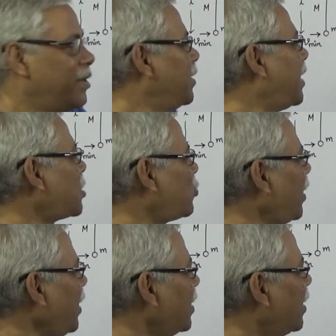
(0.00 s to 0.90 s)
That's
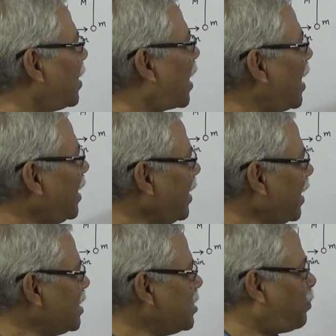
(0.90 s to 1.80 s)
why kinetic
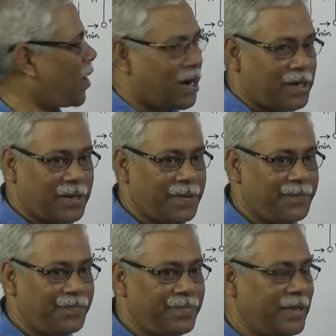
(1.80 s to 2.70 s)
energy part
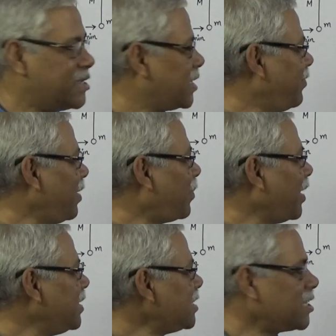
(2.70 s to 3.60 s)
is given by
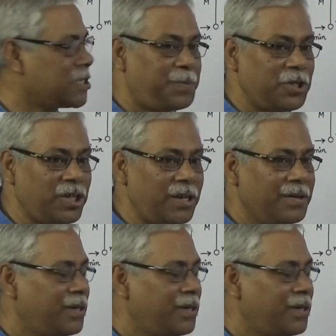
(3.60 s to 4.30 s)
this expression,